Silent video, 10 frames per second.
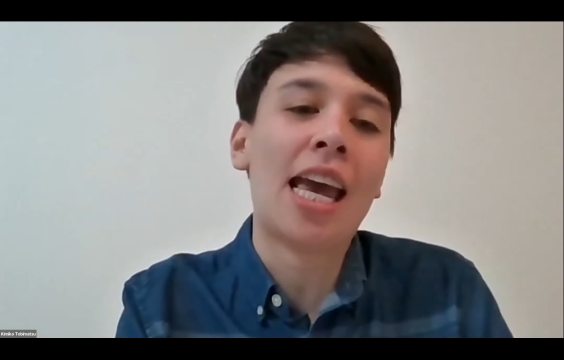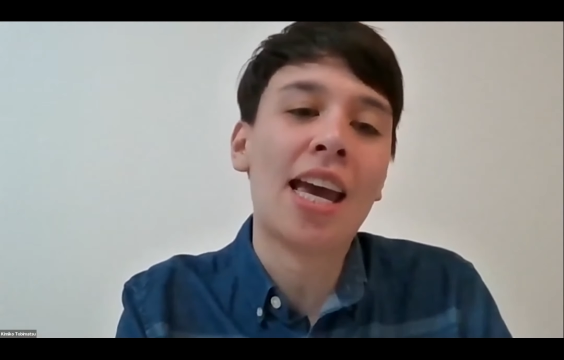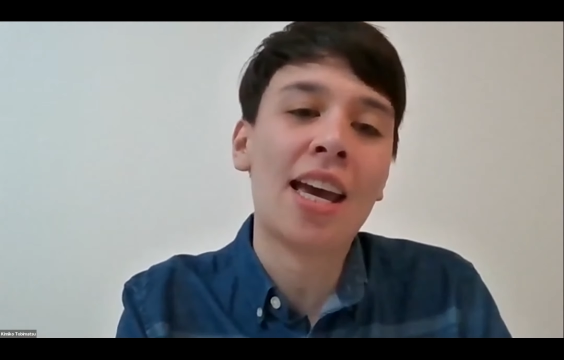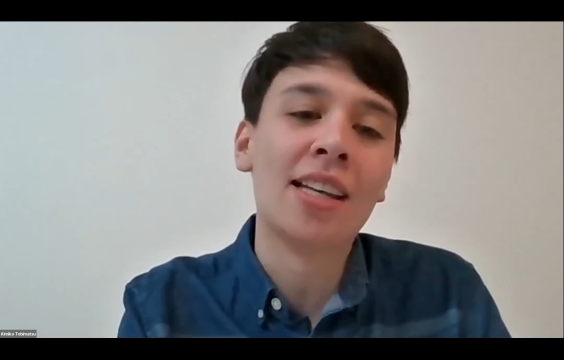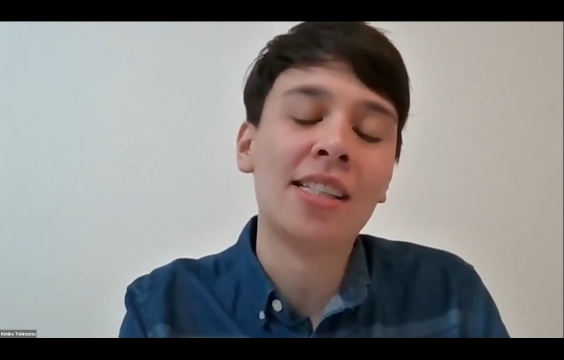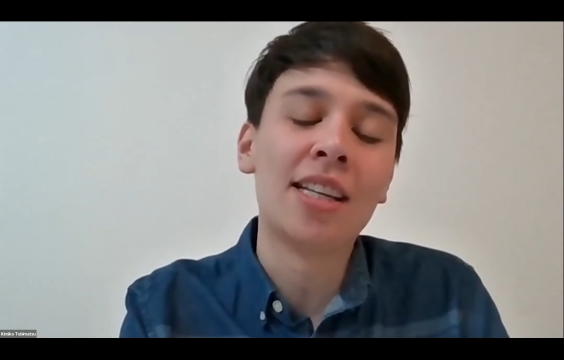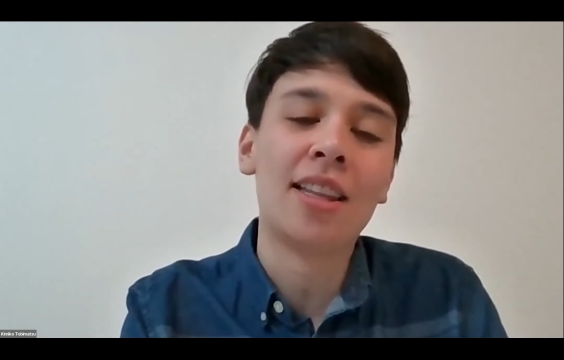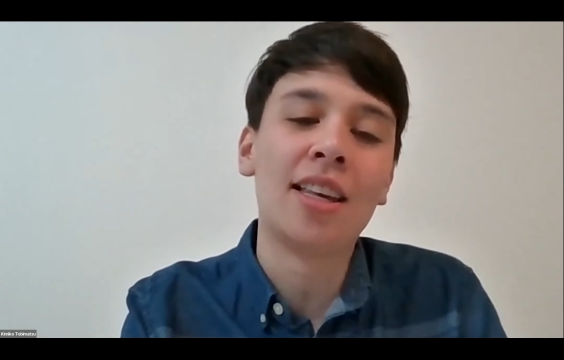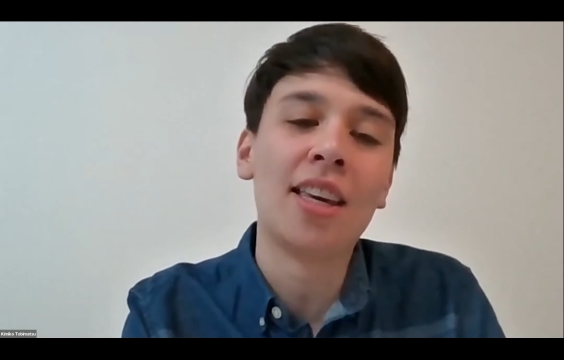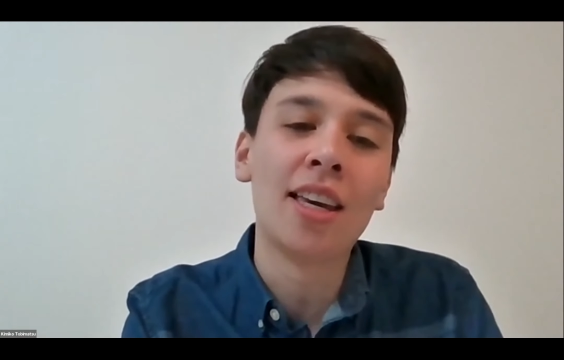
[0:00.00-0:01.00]
and
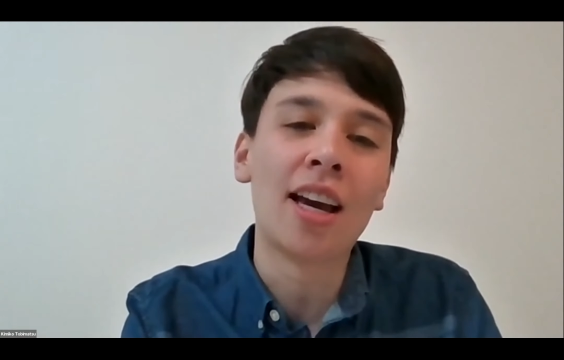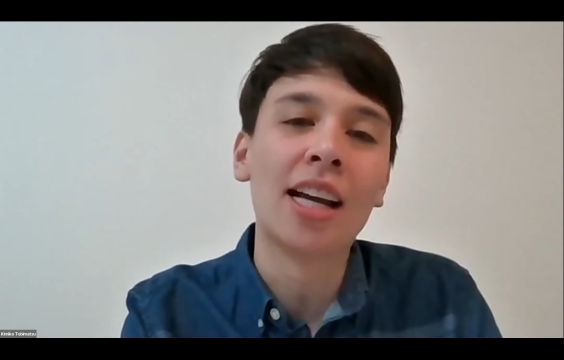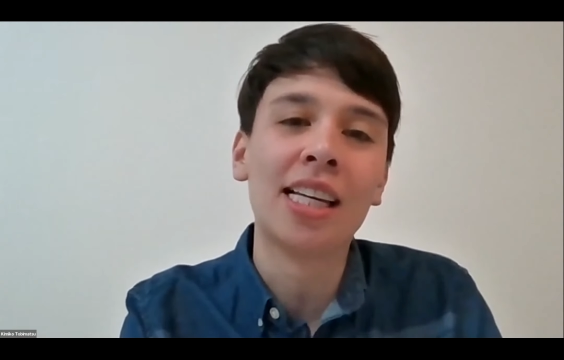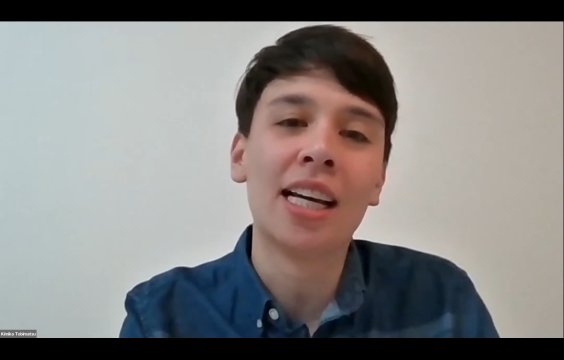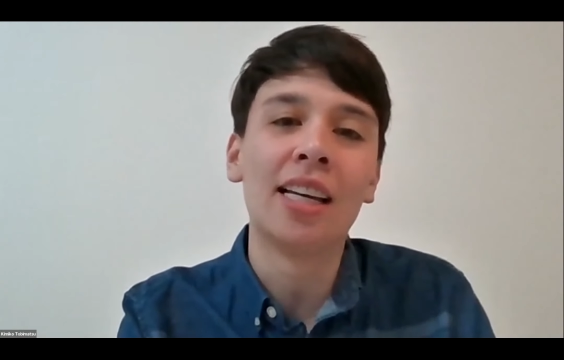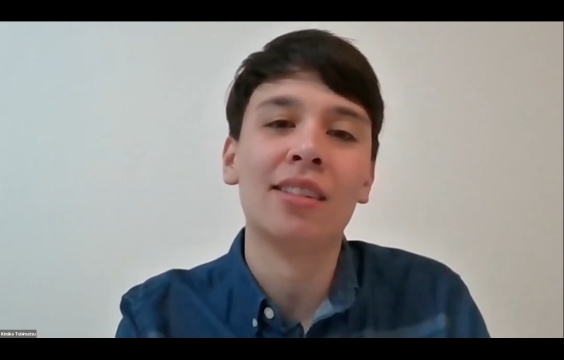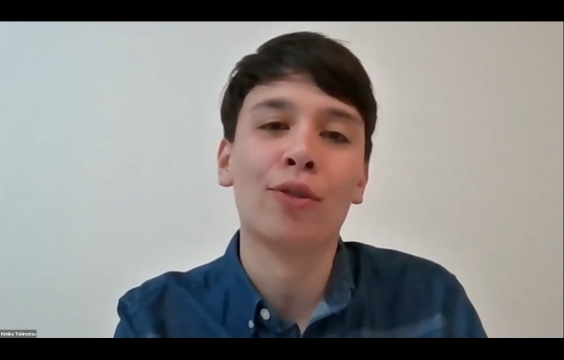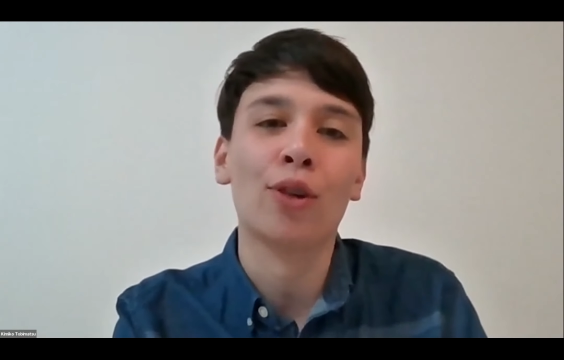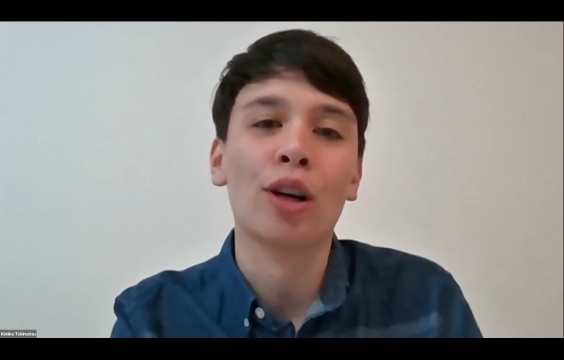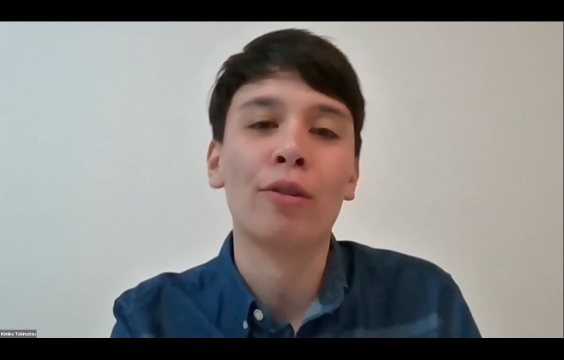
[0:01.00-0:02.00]
the idea is
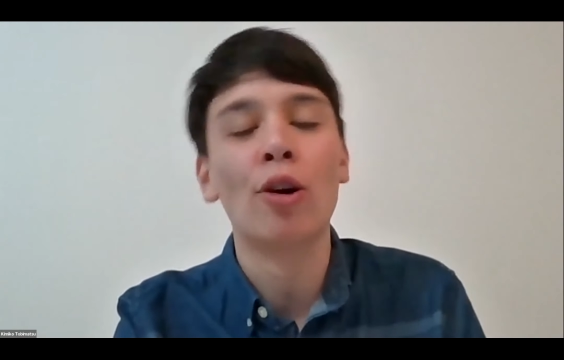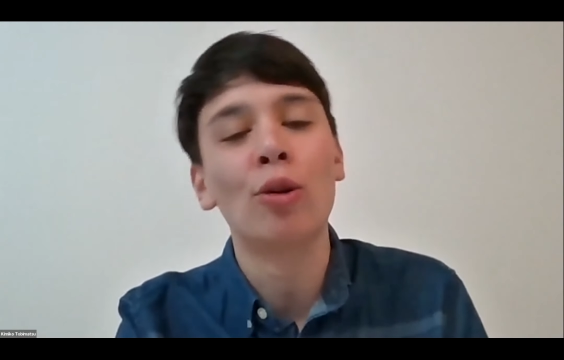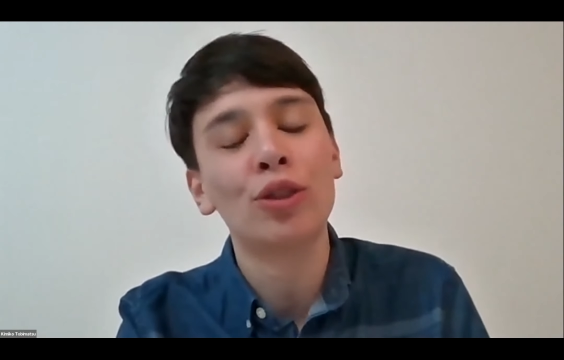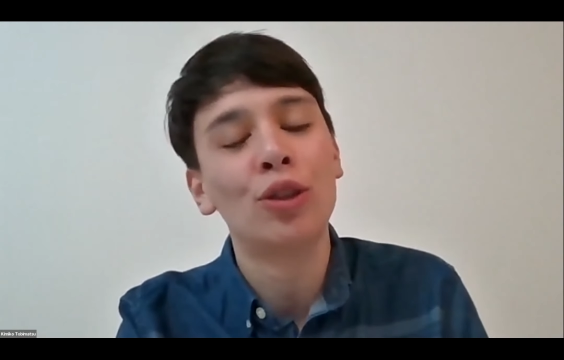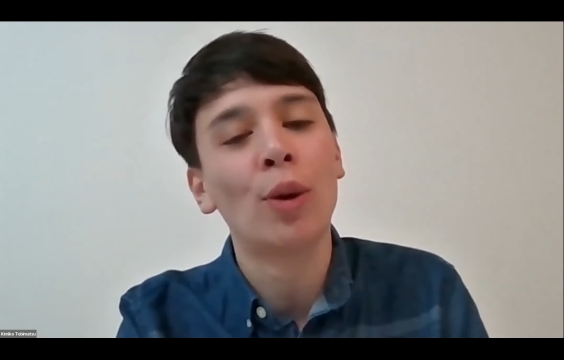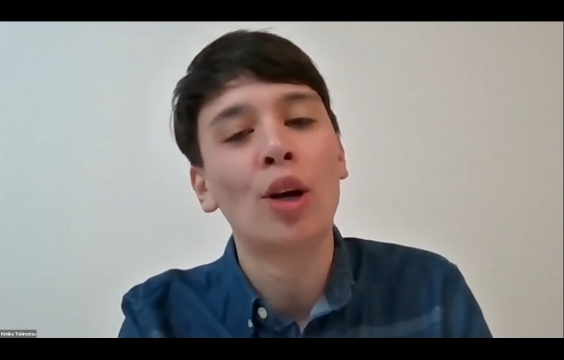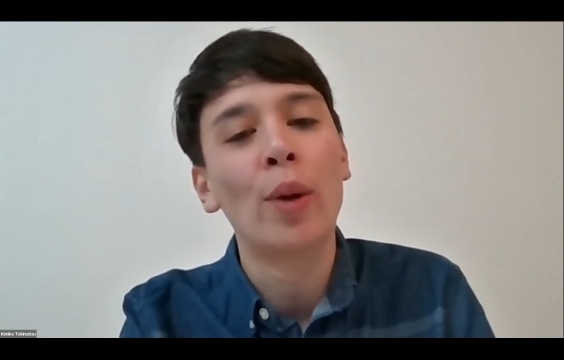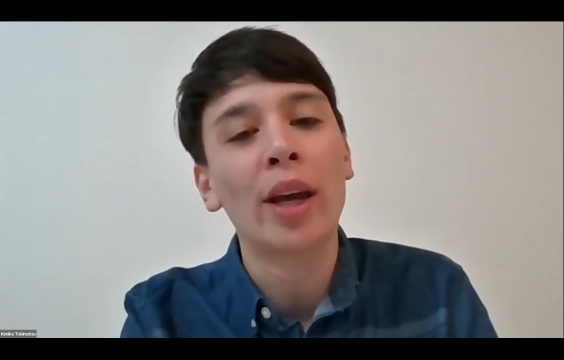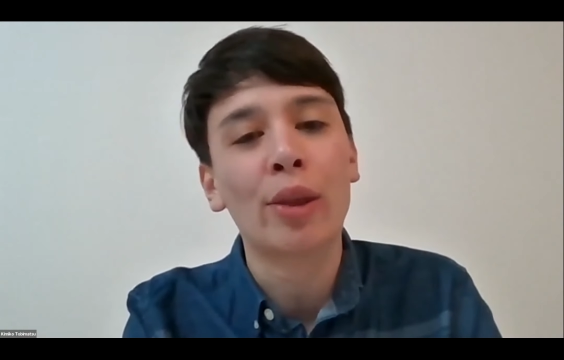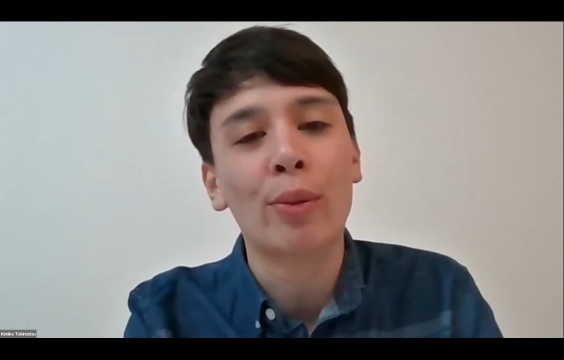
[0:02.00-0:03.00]
for folks who are
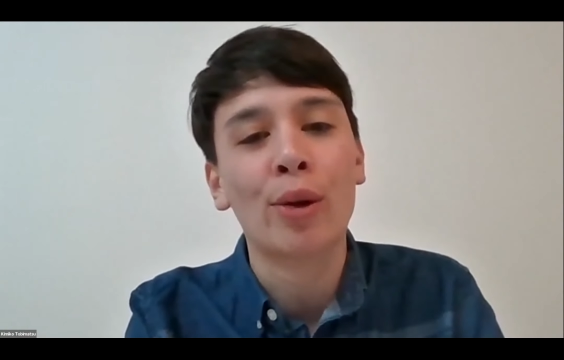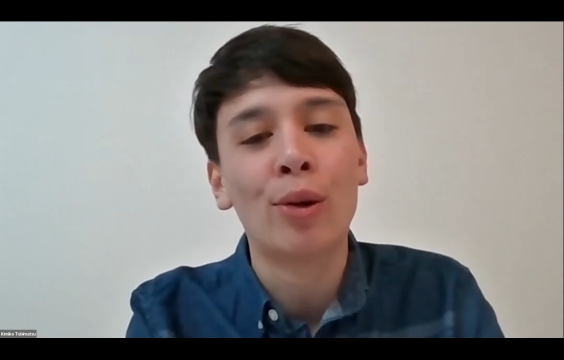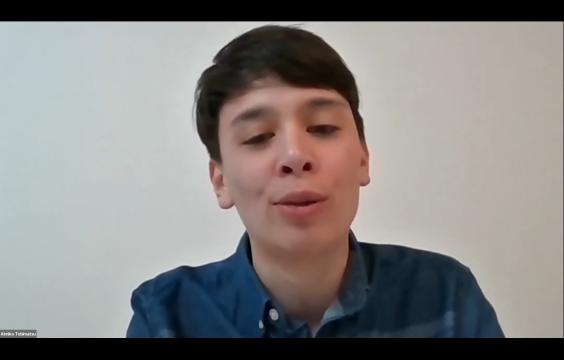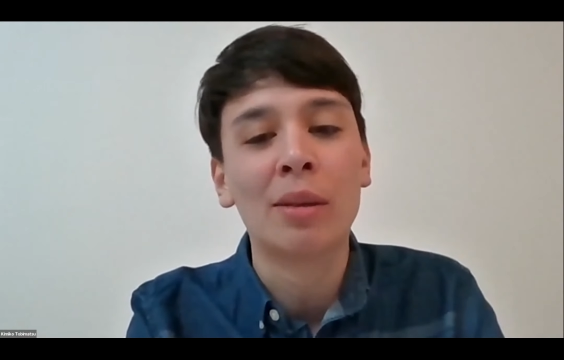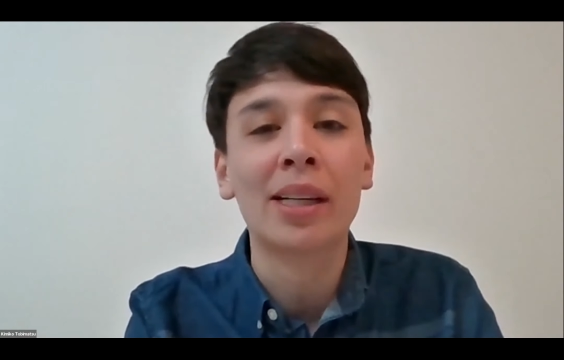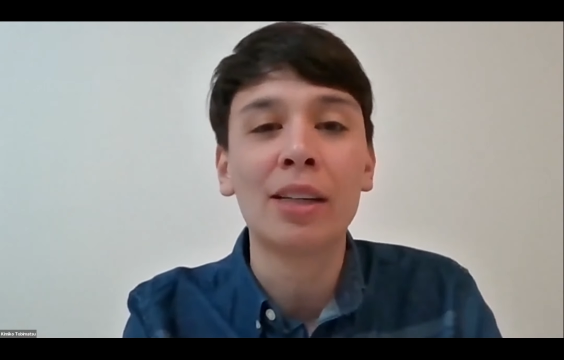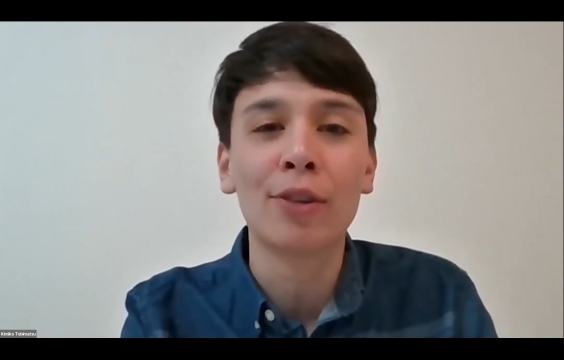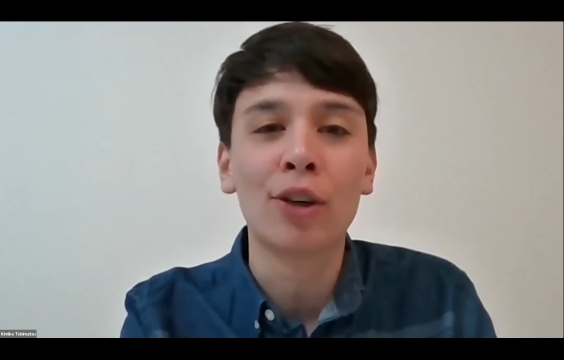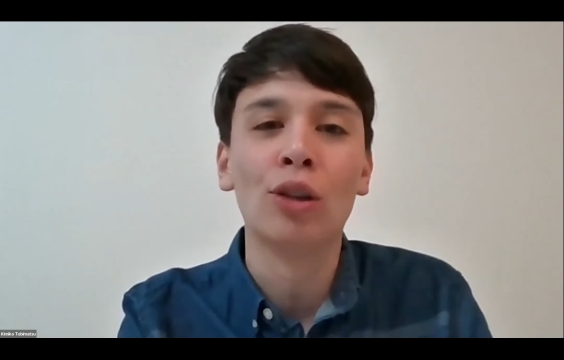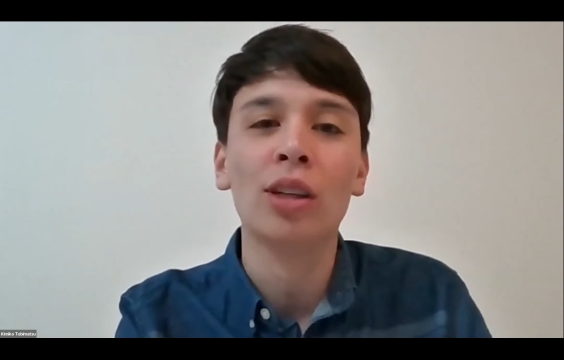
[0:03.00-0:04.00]
going through something
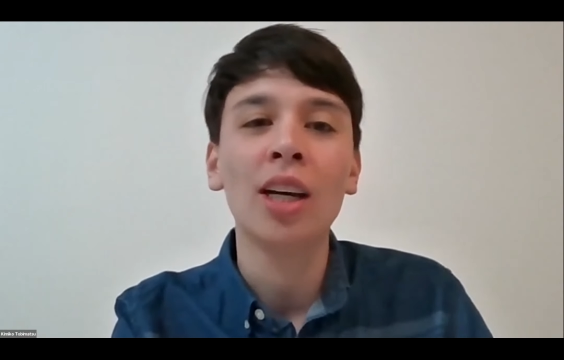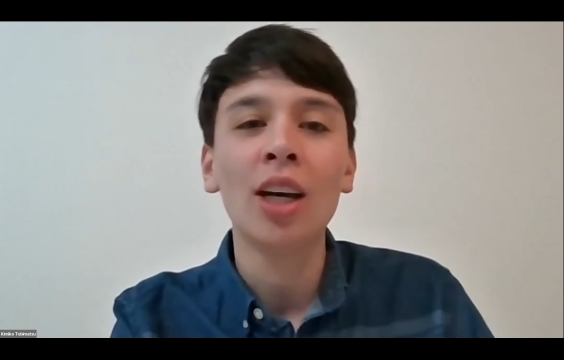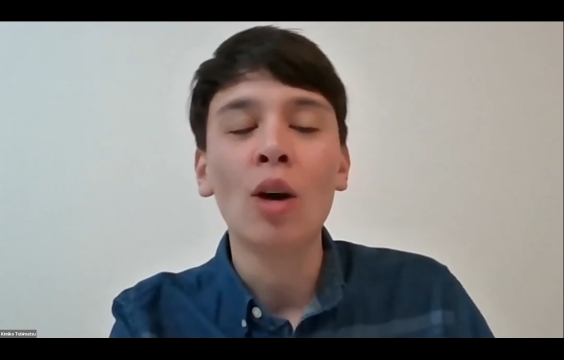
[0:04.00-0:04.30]
difficult.